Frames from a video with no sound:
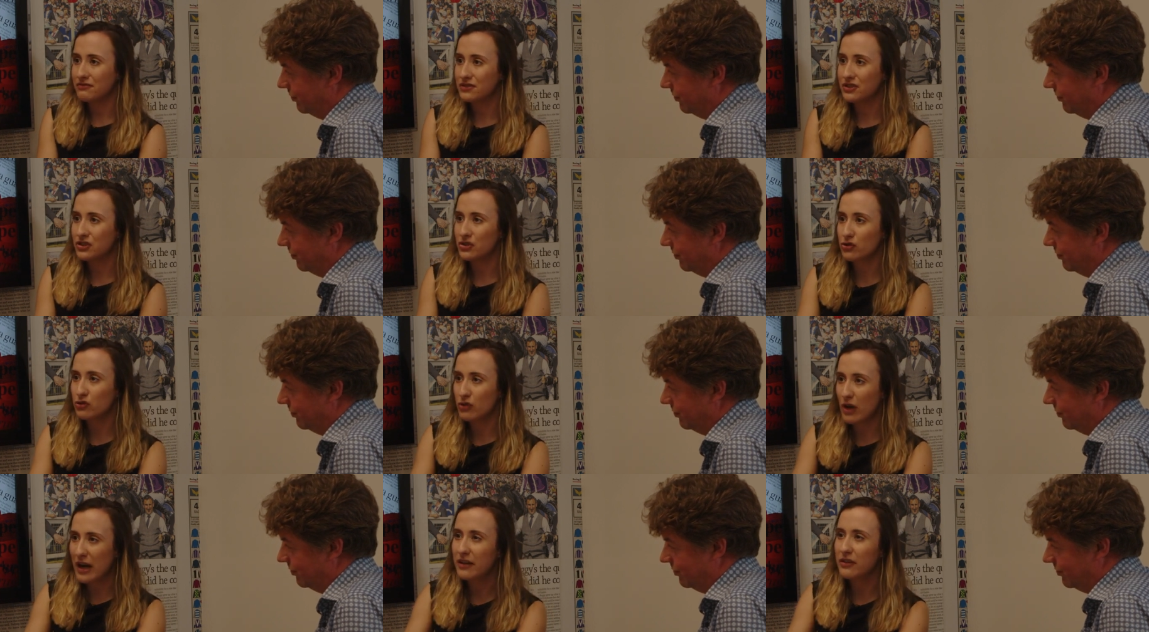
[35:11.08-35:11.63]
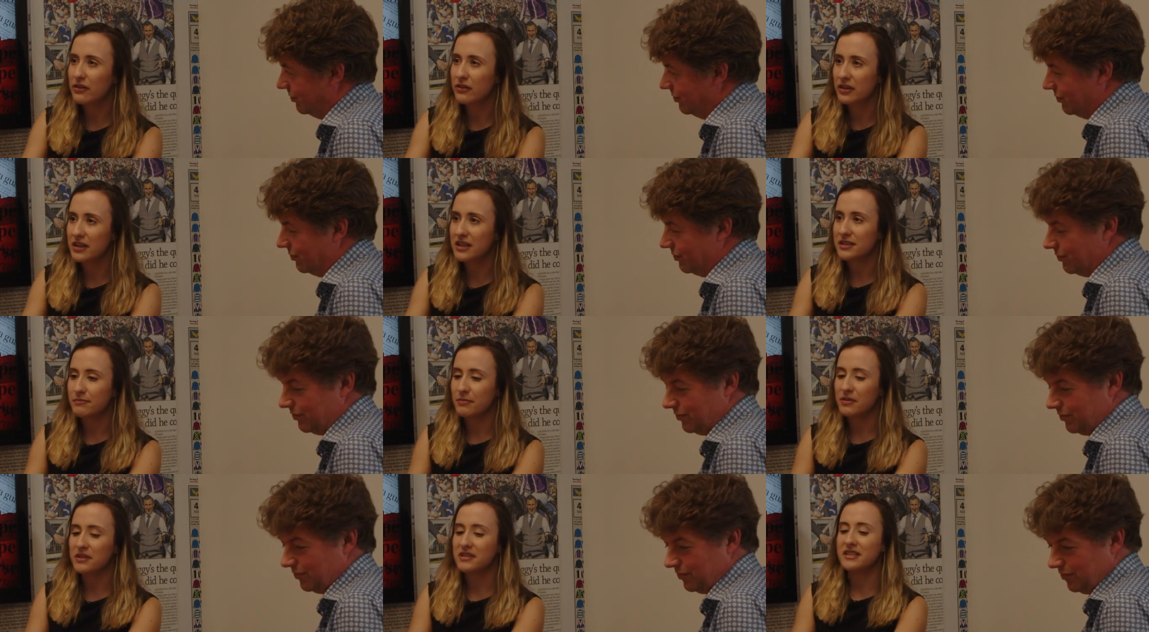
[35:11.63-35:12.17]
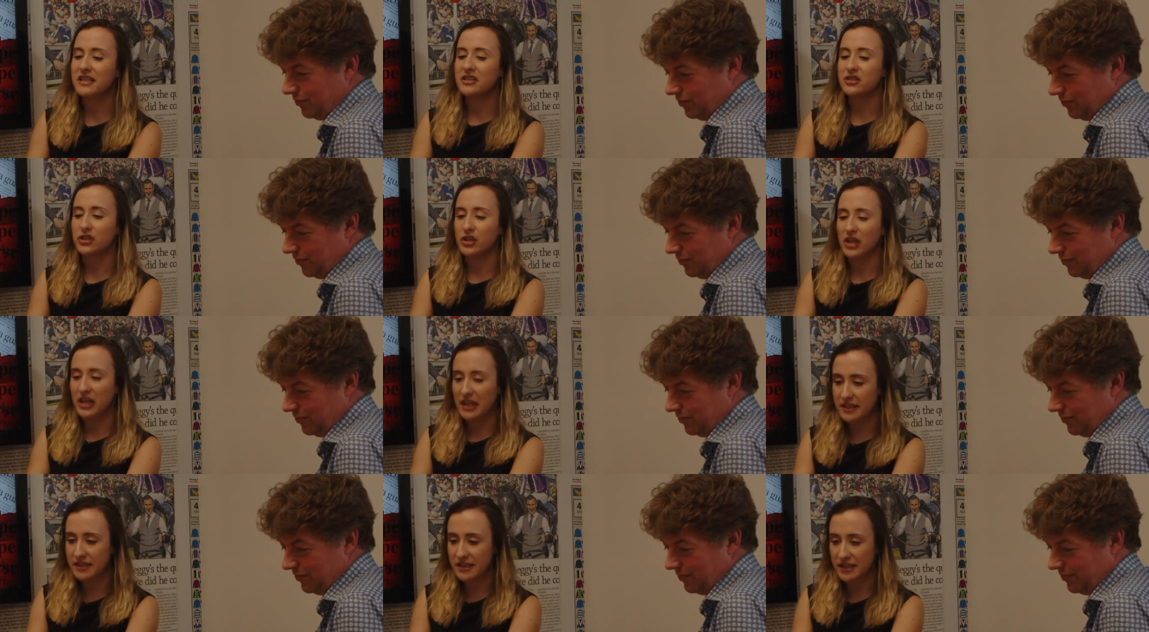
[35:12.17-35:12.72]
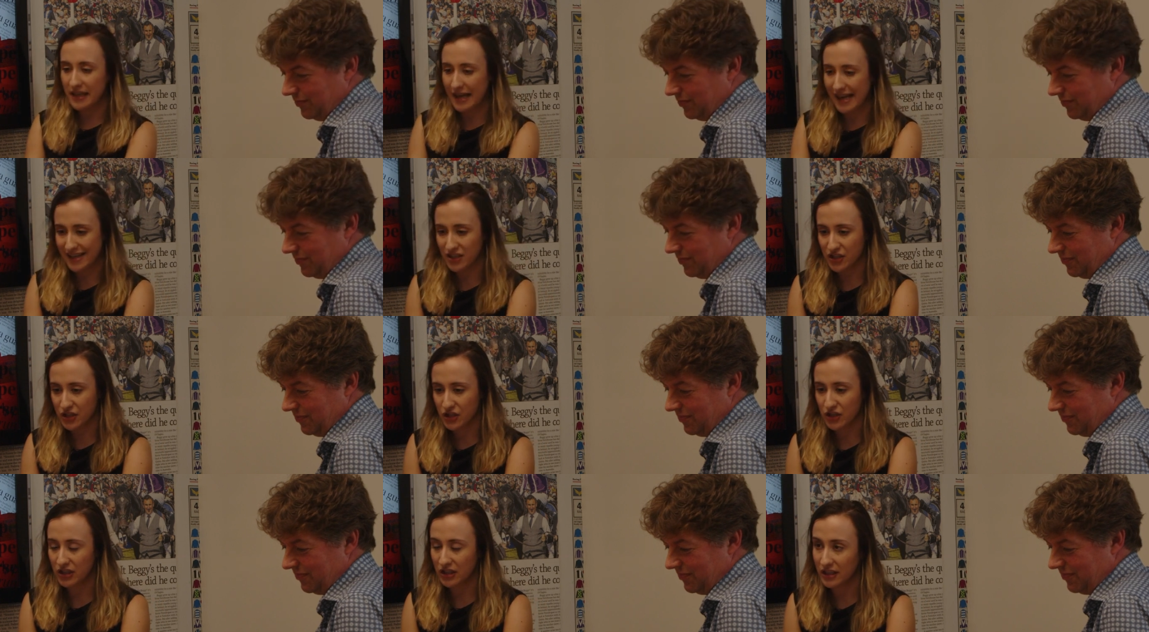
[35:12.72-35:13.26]
Speaker 1: strengthen its position
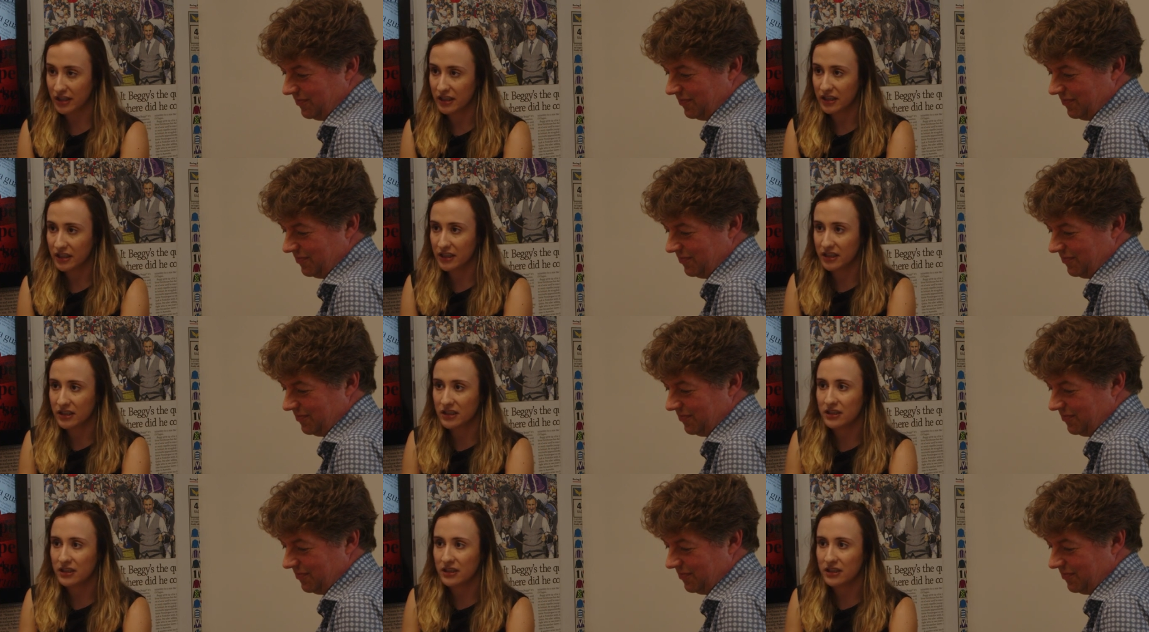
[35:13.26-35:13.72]
internationally?